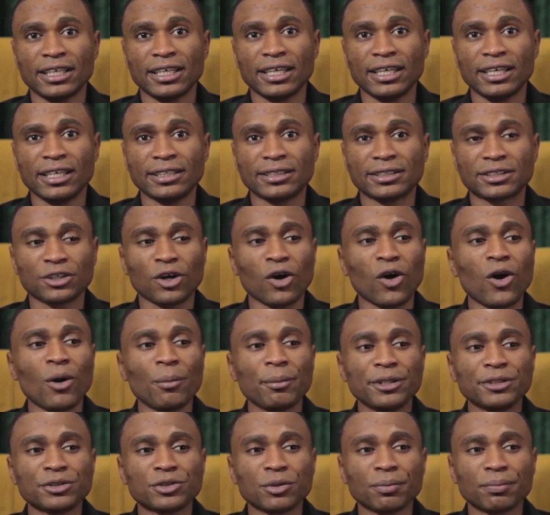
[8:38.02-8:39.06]
Its
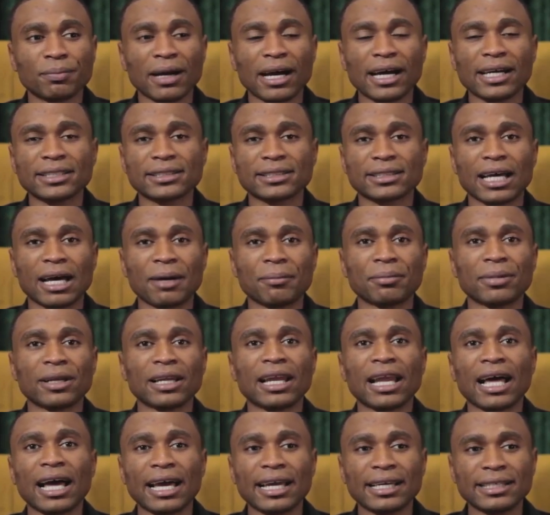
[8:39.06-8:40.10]
coming to pass
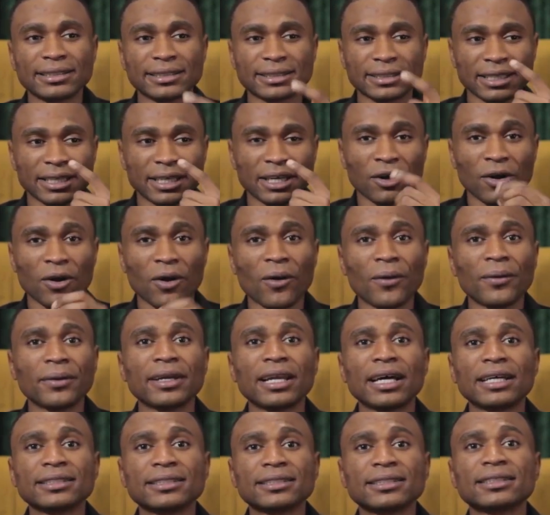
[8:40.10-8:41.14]
applies
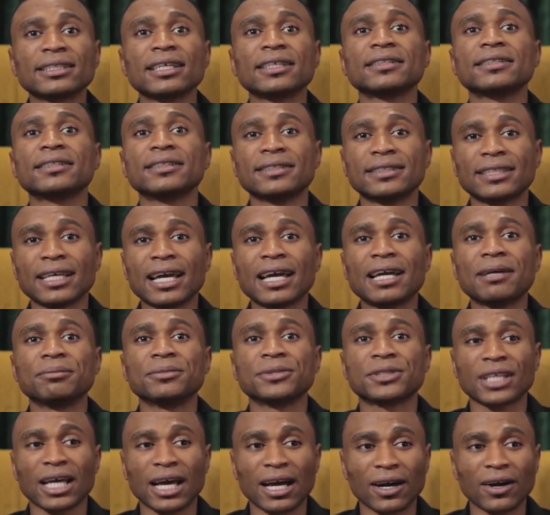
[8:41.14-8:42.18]
under certain
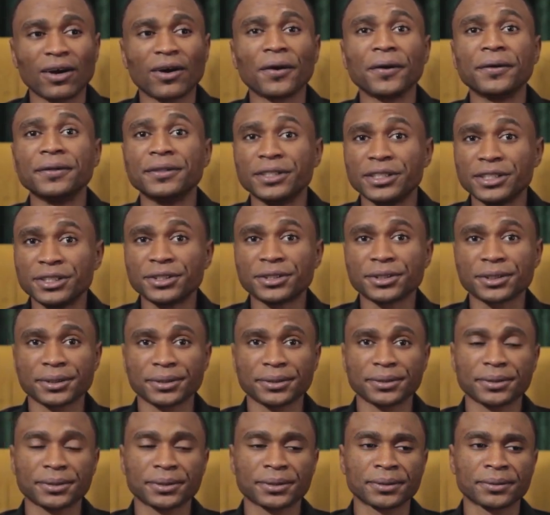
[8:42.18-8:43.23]
terms and conditions.
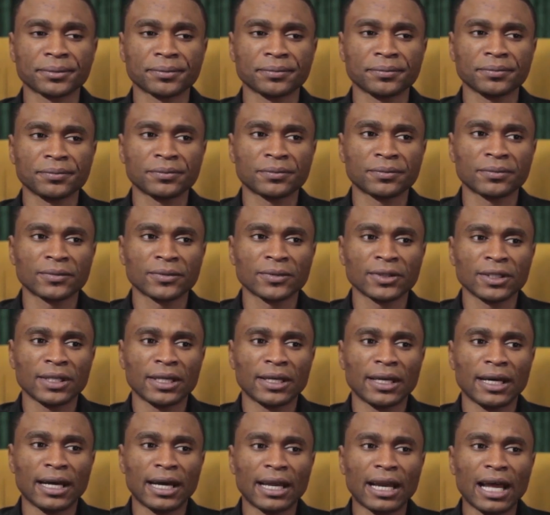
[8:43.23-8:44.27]

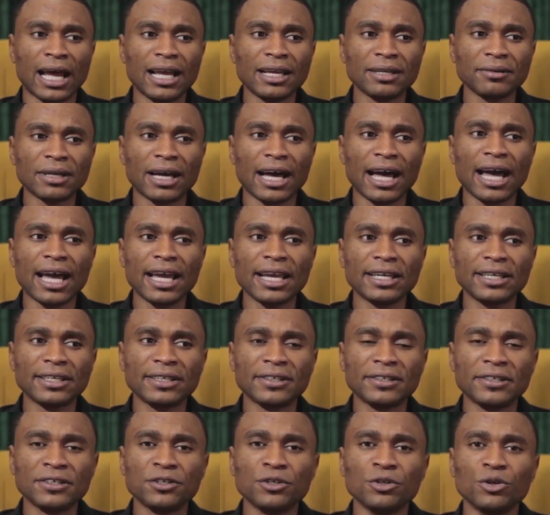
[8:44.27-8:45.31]
And I
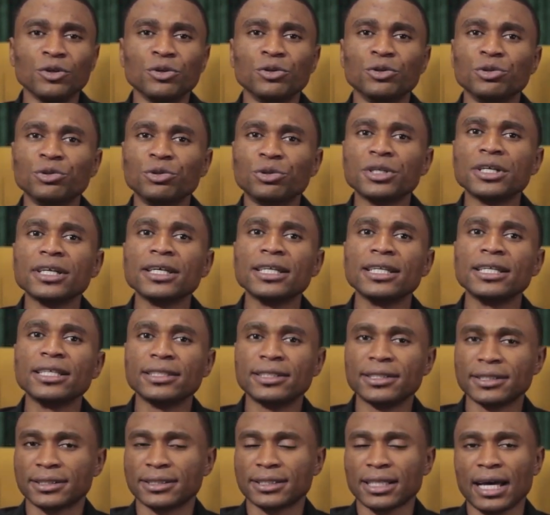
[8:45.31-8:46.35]
really
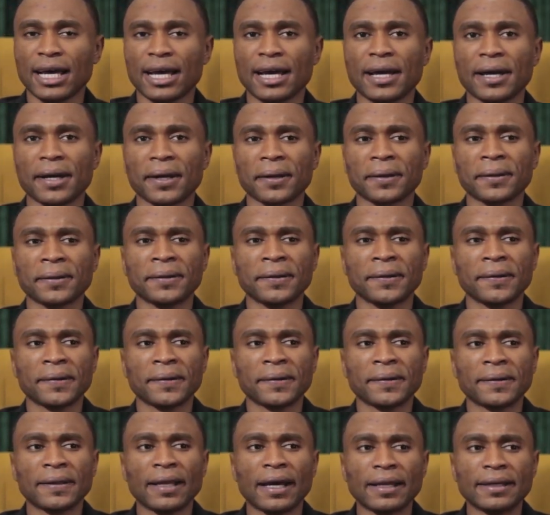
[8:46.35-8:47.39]
desire
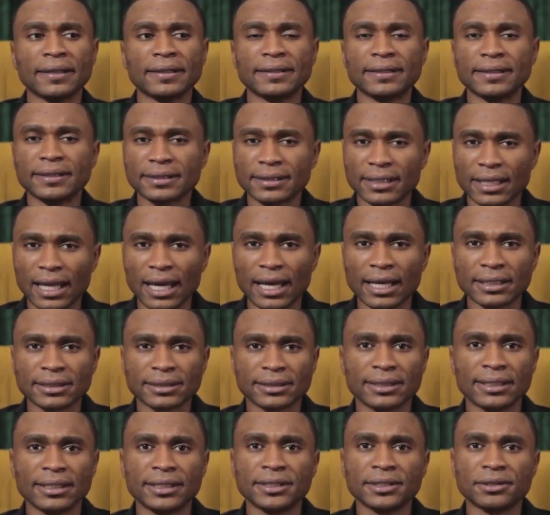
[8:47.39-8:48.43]
that in these
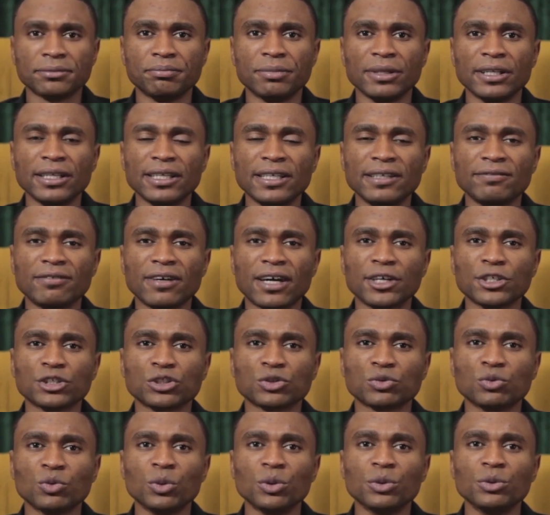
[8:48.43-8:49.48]
last days,
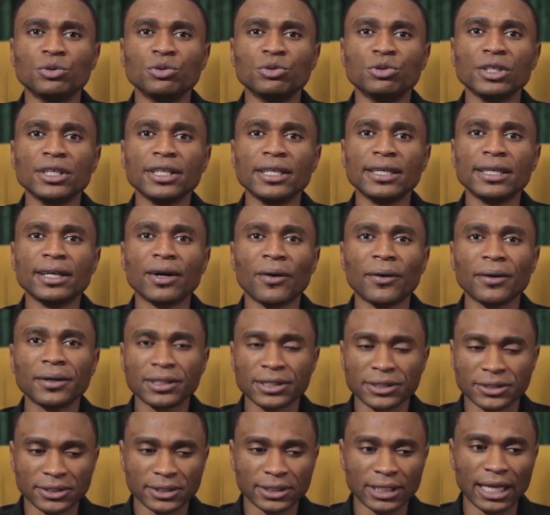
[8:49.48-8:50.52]
believers will really
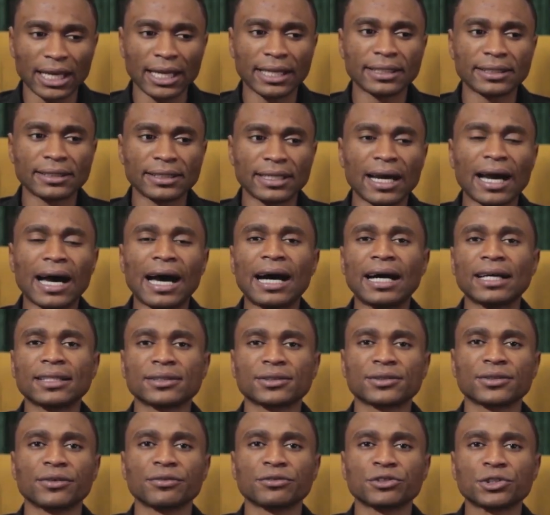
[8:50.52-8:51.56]
understand the art
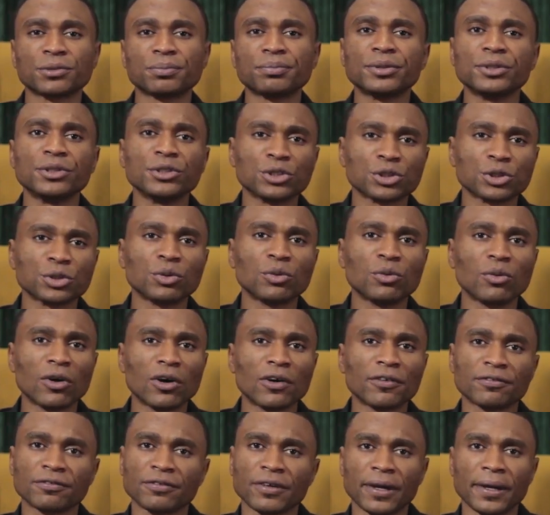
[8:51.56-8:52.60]
of spiritual
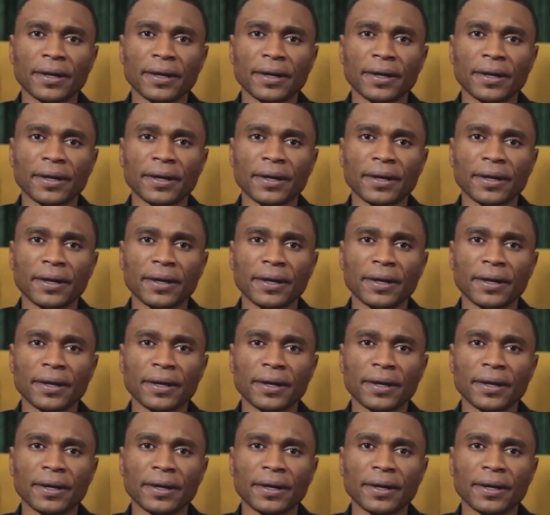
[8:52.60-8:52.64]
warfare